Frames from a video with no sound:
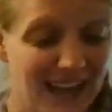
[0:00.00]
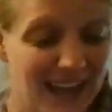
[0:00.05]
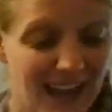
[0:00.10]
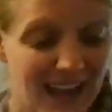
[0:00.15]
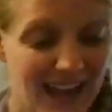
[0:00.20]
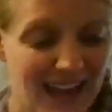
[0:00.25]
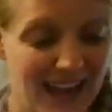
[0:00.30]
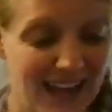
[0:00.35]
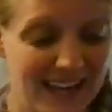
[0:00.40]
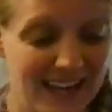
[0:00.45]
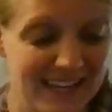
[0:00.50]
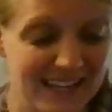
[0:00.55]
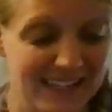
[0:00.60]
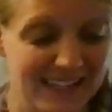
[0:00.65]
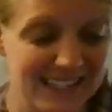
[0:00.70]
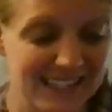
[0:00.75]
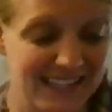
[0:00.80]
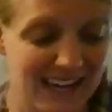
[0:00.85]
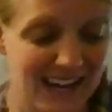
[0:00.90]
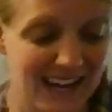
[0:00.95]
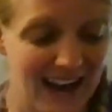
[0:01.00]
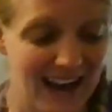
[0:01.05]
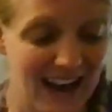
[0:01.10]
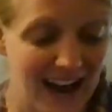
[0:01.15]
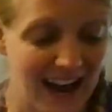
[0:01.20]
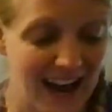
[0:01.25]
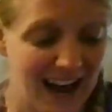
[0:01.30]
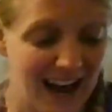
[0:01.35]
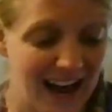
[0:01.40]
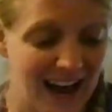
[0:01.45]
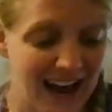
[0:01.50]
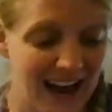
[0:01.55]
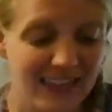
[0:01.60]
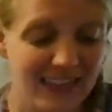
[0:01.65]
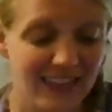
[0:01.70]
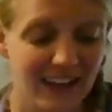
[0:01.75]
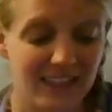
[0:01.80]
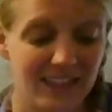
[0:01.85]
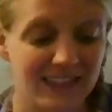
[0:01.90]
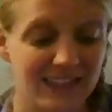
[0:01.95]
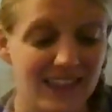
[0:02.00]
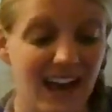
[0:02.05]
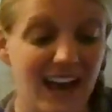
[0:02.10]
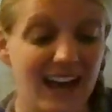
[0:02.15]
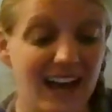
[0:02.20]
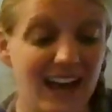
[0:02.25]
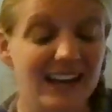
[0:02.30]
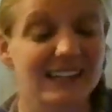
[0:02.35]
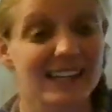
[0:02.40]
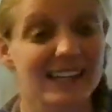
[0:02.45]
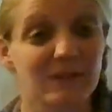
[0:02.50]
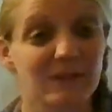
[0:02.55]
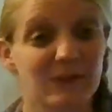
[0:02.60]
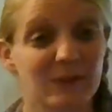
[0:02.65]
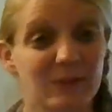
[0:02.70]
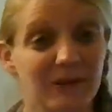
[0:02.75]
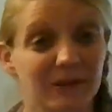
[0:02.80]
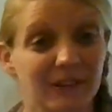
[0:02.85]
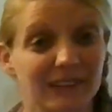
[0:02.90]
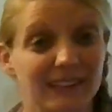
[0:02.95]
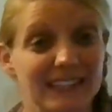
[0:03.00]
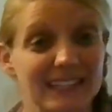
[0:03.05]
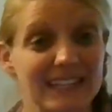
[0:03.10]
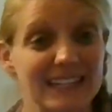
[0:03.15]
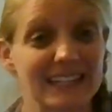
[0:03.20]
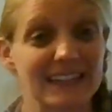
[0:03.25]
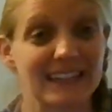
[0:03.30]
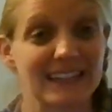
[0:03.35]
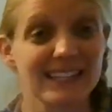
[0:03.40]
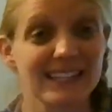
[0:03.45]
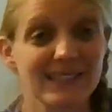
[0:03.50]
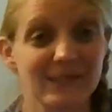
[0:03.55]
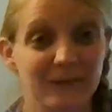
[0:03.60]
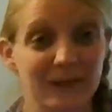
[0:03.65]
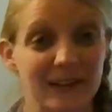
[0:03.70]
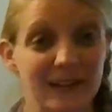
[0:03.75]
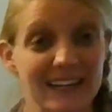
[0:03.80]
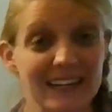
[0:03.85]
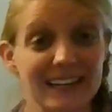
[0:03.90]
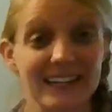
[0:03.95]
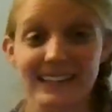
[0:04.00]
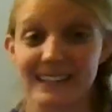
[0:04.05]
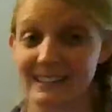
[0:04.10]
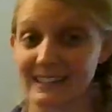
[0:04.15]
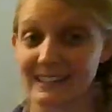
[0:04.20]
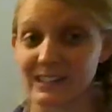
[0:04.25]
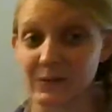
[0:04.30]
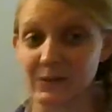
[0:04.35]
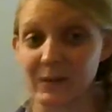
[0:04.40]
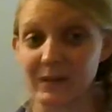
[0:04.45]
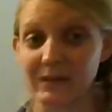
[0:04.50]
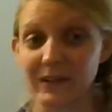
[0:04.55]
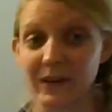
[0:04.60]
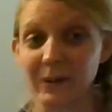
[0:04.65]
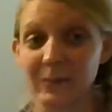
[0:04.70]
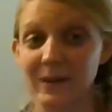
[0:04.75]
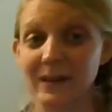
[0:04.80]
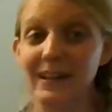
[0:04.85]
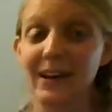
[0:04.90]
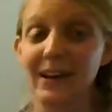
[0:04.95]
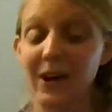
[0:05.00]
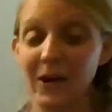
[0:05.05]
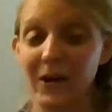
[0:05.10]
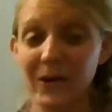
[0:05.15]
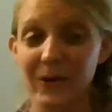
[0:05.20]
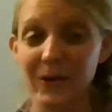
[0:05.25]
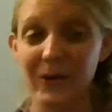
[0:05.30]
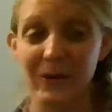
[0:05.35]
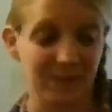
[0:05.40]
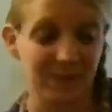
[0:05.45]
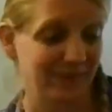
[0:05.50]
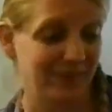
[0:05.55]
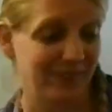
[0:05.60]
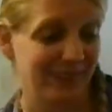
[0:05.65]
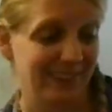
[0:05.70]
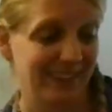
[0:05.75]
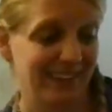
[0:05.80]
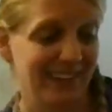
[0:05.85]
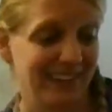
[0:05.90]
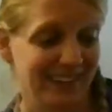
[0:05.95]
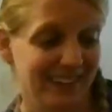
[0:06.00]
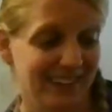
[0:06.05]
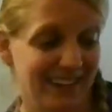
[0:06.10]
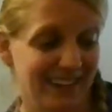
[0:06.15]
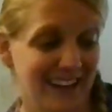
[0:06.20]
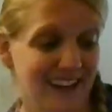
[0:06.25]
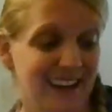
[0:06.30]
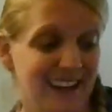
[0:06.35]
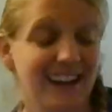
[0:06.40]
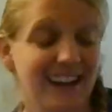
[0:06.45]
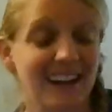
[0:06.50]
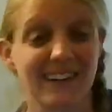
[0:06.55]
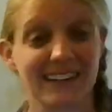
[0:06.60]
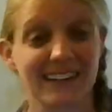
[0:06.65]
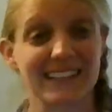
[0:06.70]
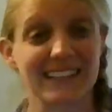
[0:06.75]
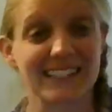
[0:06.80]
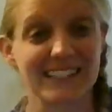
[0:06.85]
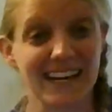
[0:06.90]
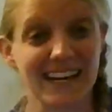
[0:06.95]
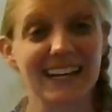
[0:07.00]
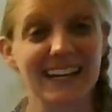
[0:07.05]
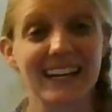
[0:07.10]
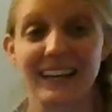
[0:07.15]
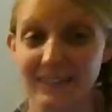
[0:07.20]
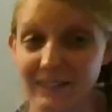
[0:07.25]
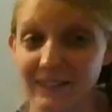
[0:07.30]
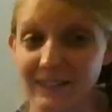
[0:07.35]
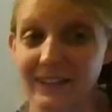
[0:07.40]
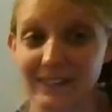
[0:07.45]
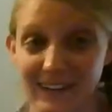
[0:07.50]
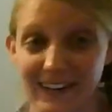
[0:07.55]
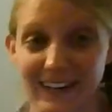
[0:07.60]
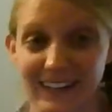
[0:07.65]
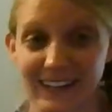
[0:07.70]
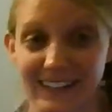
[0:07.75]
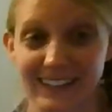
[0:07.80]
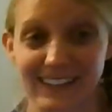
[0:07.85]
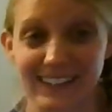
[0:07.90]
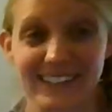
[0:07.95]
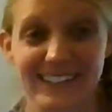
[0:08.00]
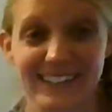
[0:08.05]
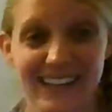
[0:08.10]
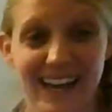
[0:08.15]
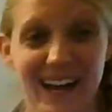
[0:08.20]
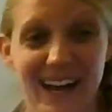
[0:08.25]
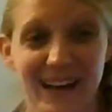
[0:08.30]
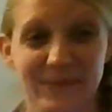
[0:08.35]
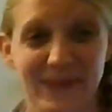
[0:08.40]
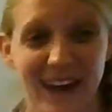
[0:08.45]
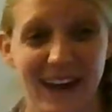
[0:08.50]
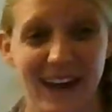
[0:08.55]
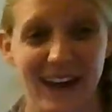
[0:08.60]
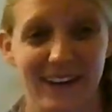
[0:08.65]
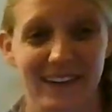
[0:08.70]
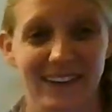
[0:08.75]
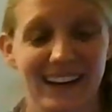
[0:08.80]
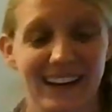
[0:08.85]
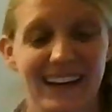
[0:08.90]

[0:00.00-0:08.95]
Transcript: And I thought that it would be really neat this week, since we've all been at home here in Kentucky for a very long time now,